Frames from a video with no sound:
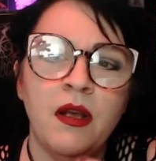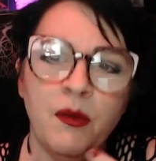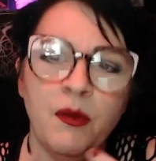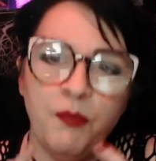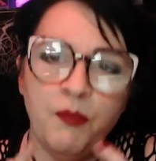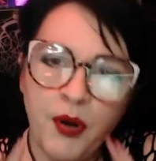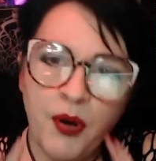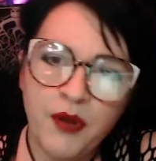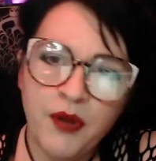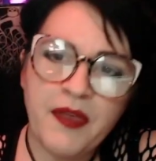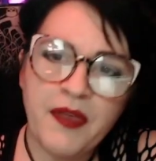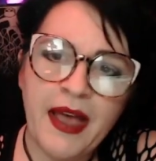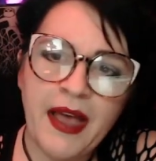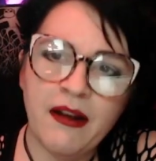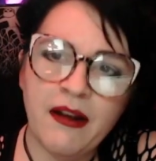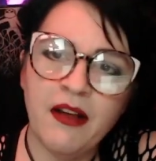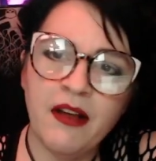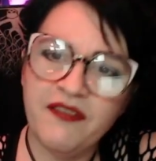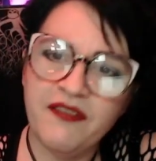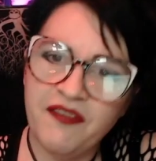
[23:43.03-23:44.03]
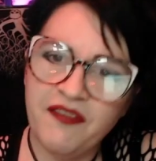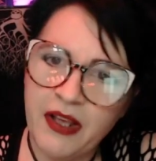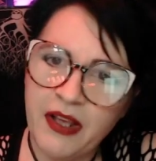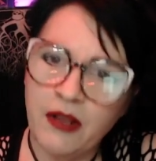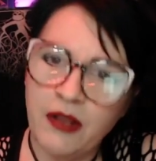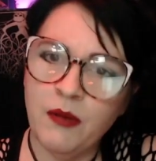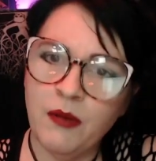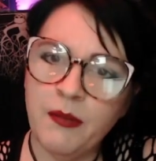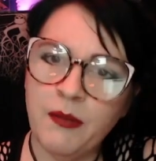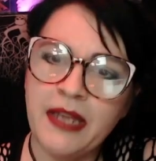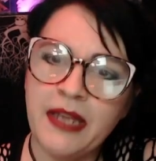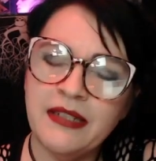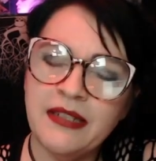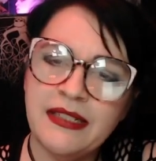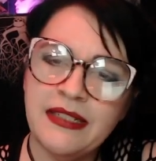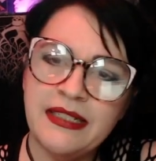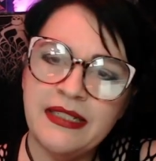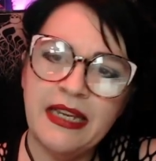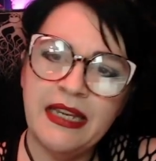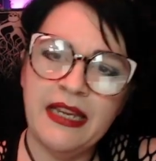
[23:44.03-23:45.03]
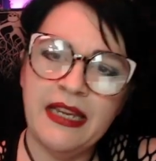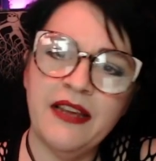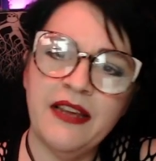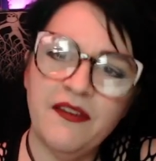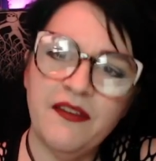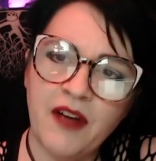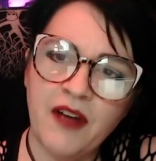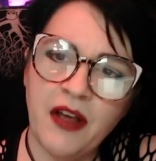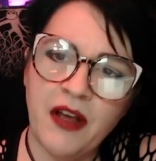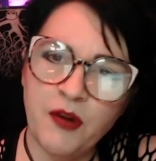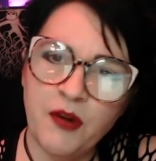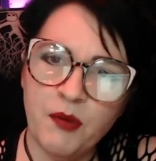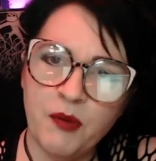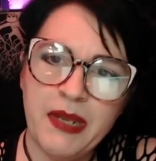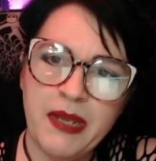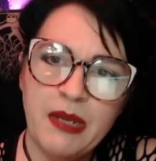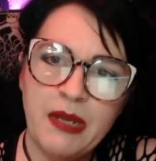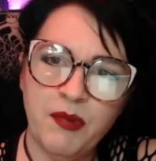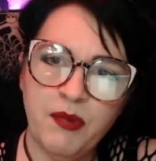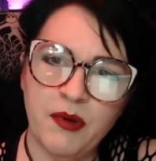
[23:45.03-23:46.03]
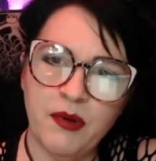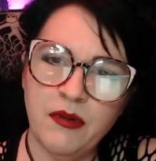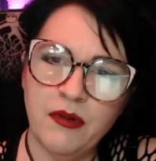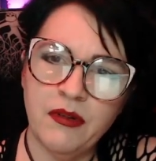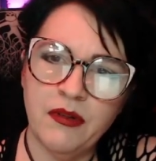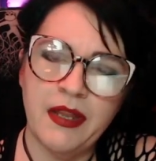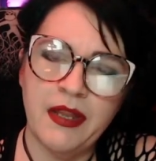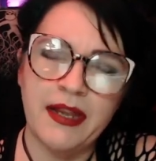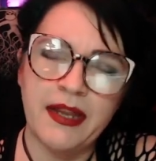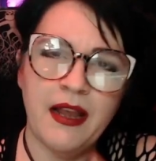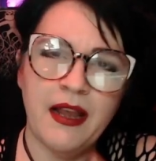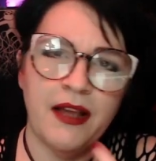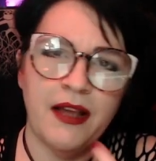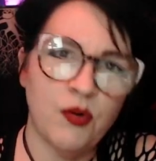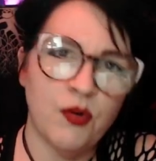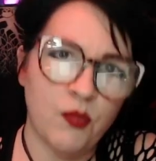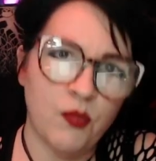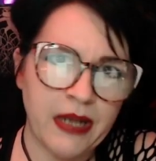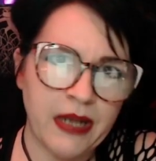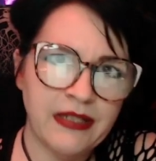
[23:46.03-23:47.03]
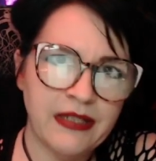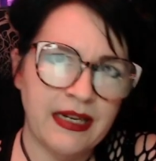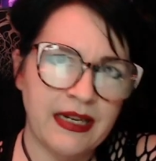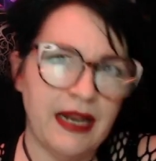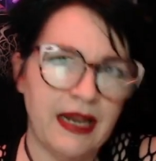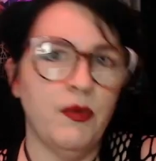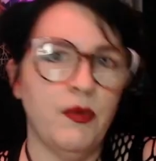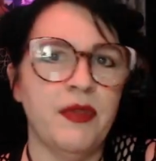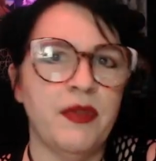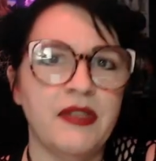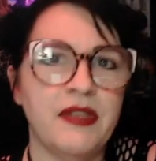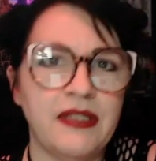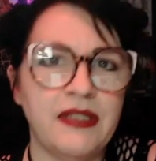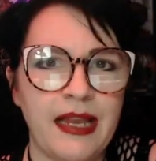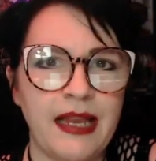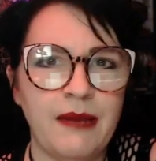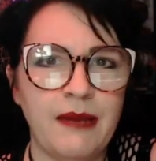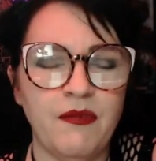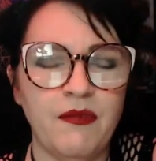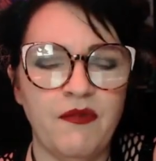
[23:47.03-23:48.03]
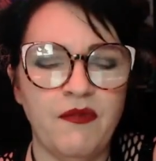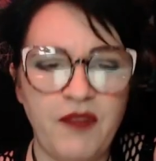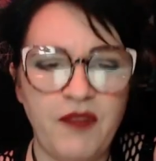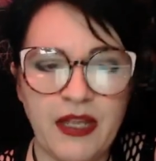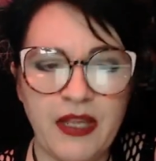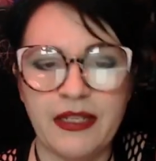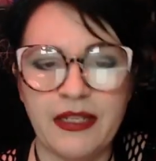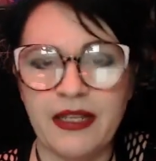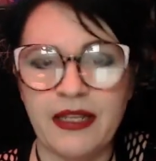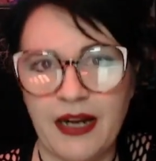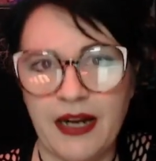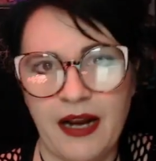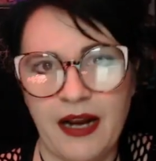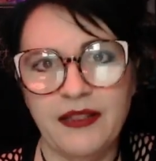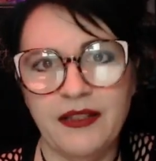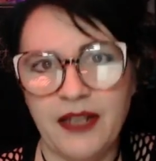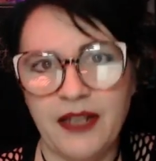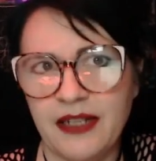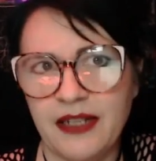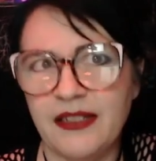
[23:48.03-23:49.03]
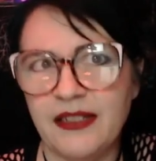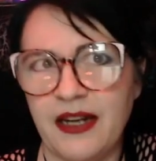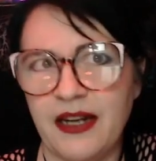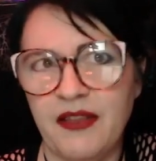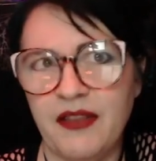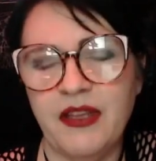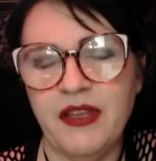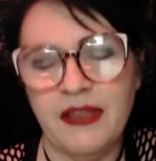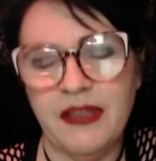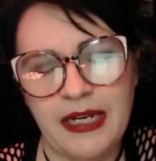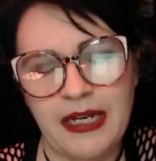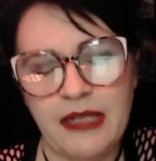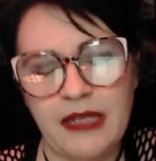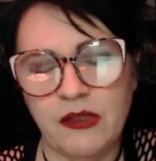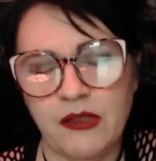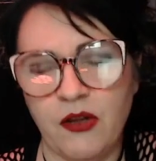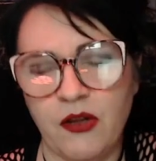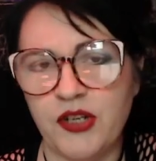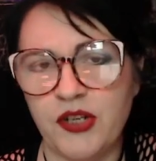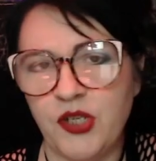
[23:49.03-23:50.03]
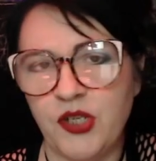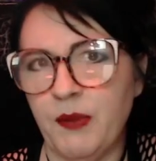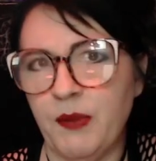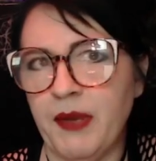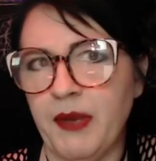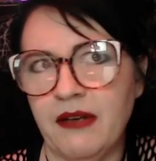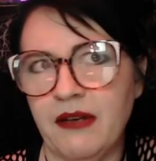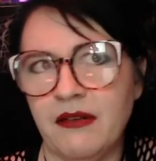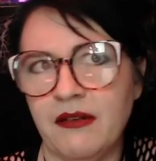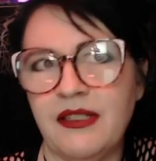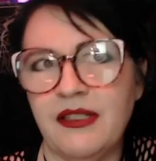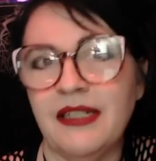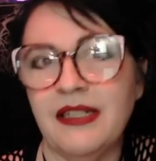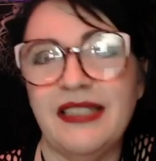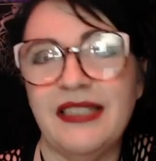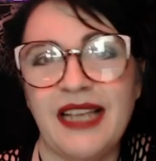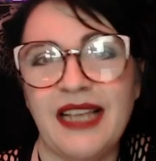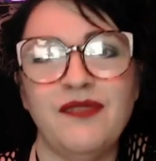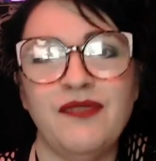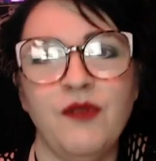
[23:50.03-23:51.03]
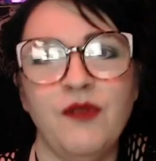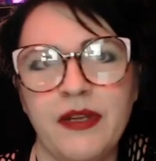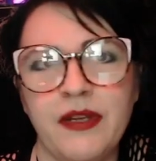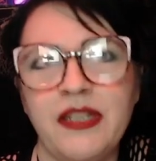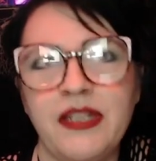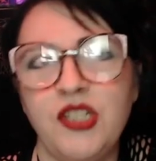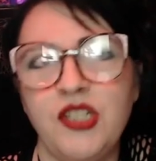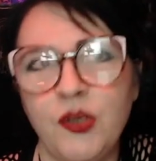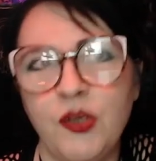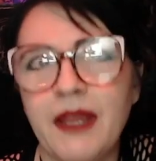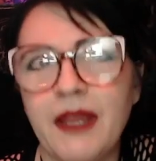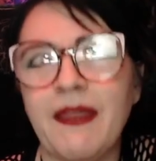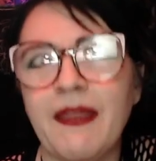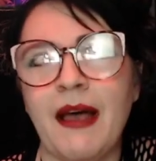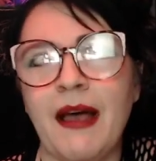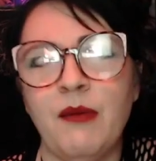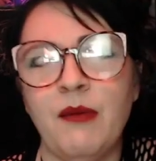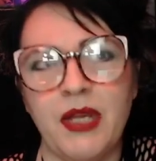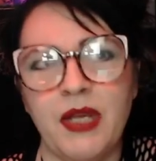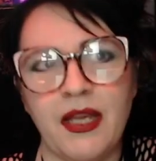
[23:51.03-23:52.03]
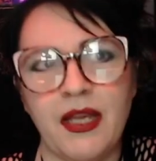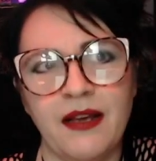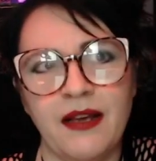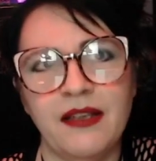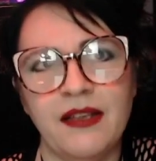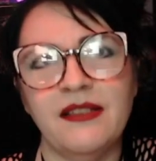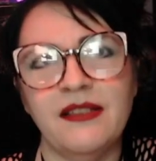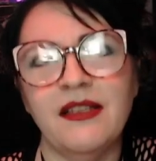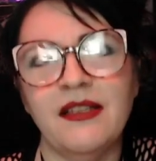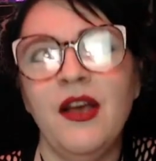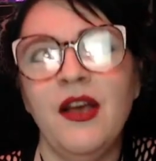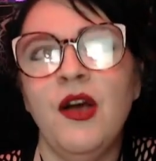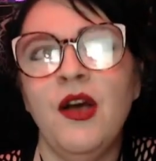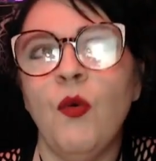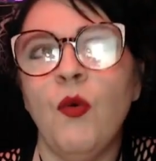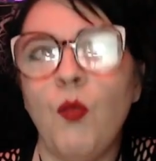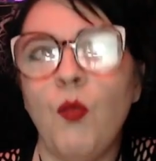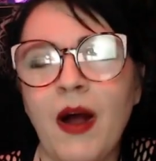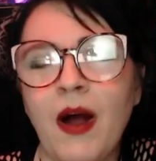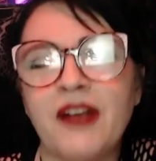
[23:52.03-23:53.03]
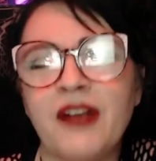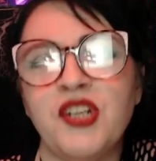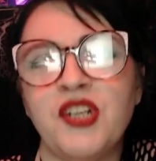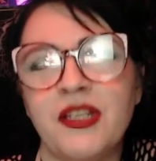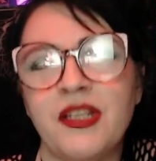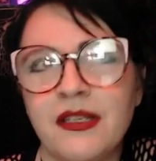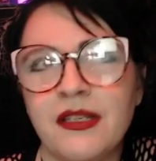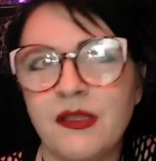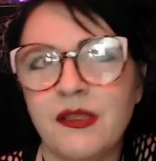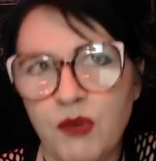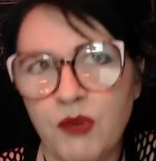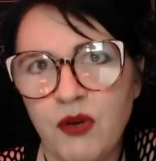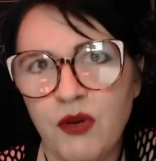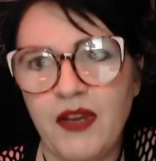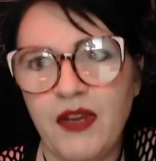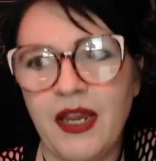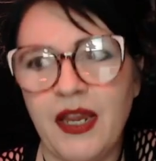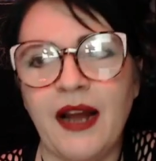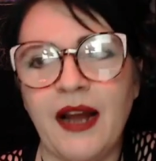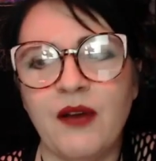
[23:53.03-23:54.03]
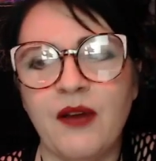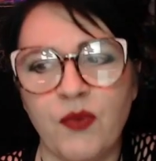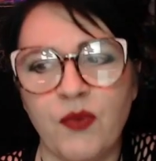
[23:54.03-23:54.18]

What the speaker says: put that on film and see if other people like kind of resonate with the same feeling that I got. And like I said, I think that he's largely been successful in doing that, because watching this movie, I